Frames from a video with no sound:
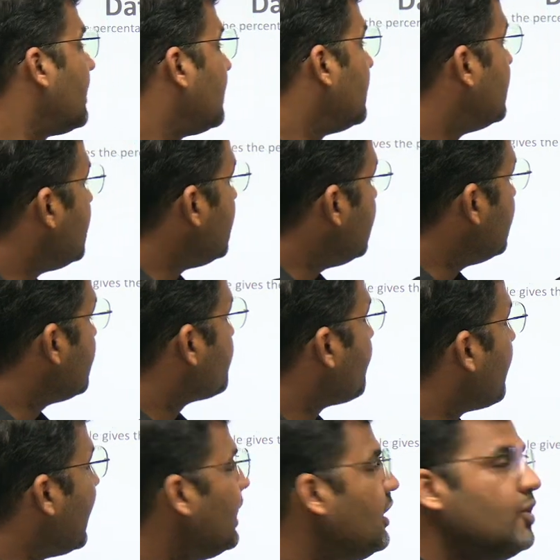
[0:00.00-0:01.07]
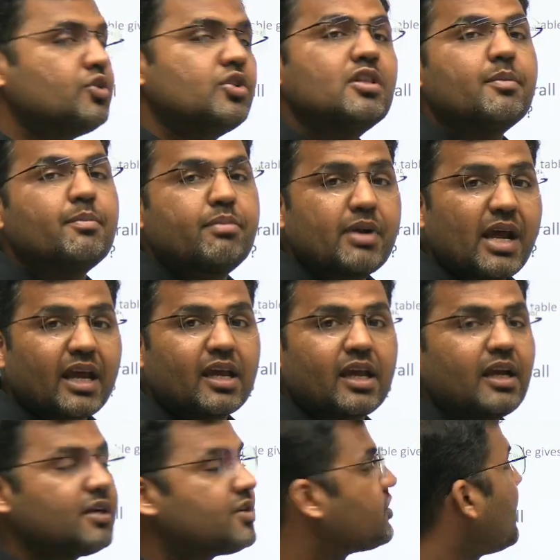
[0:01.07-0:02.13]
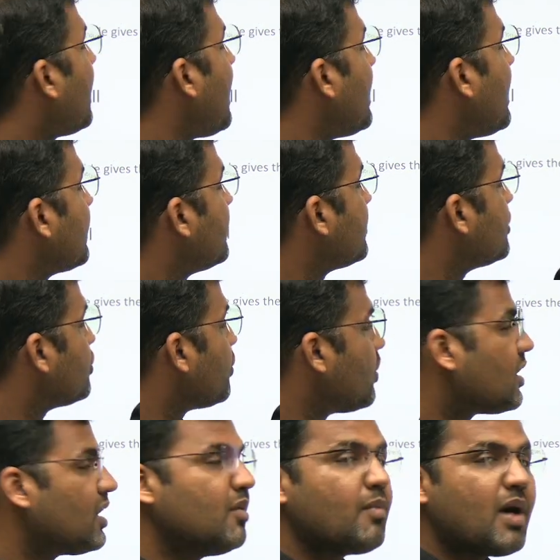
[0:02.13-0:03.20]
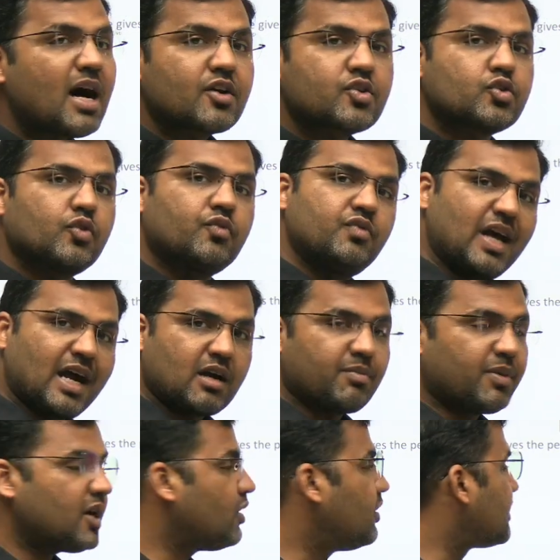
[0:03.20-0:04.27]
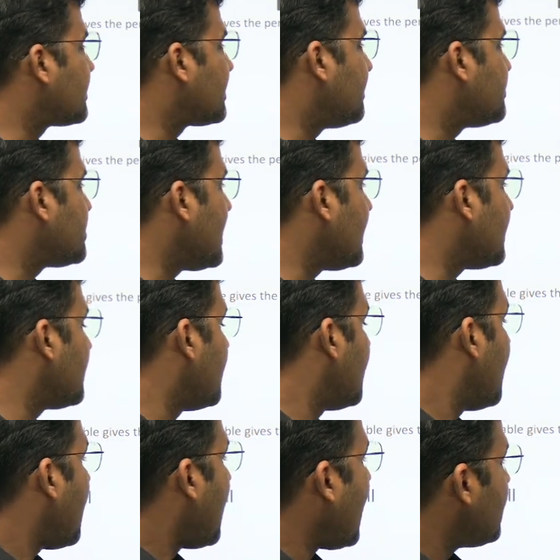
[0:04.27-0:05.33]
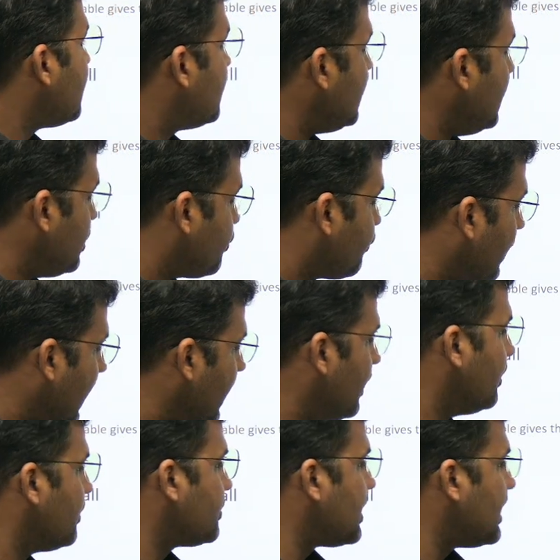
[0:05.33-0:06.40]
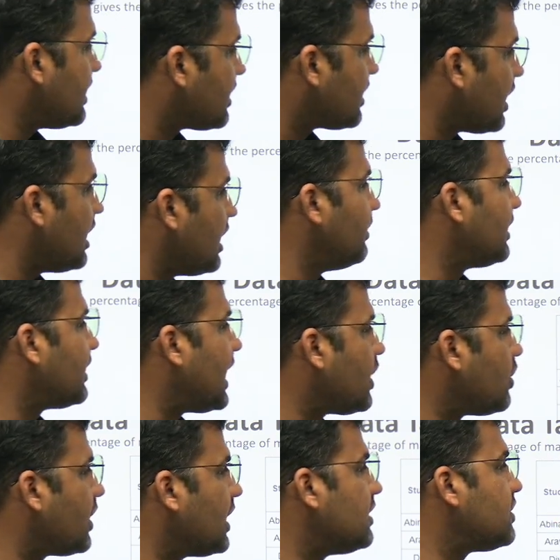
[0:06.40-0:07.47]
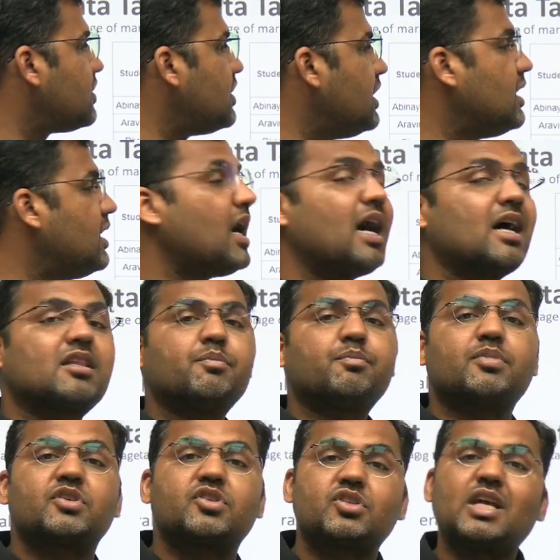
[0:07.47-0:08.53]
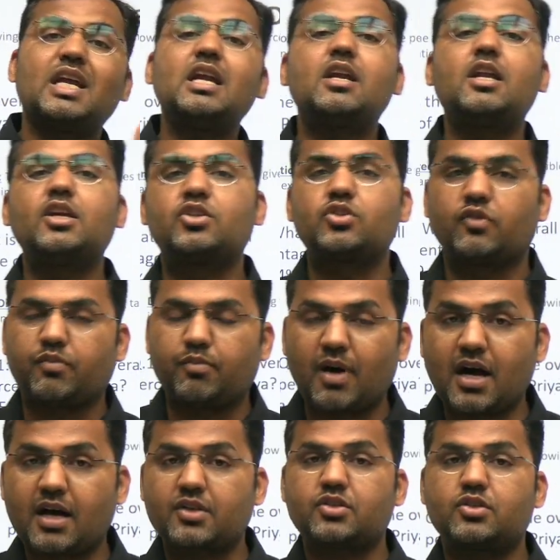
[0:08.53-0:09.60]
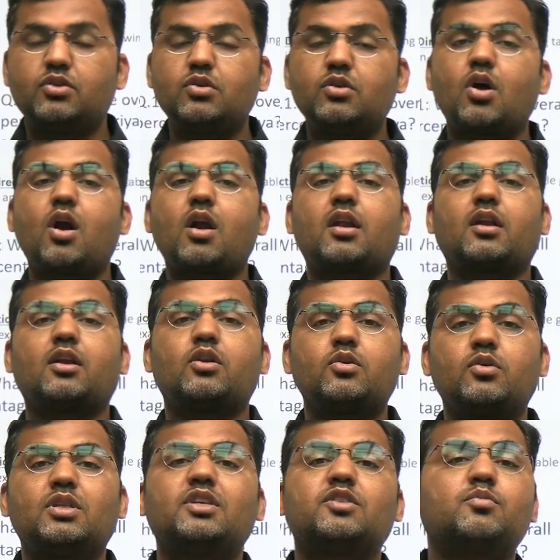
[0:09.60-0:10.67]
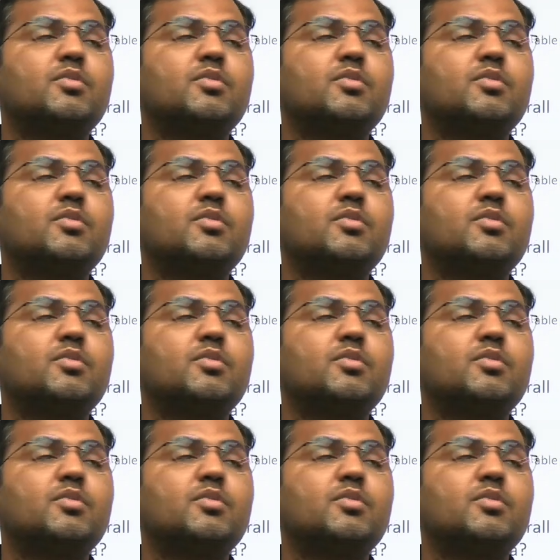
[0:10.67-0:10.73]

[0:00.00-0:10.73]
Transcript: These values in the brackets are the total marks of that particular subject, and these values in the table that you can see are the percentage of marks. Do not do this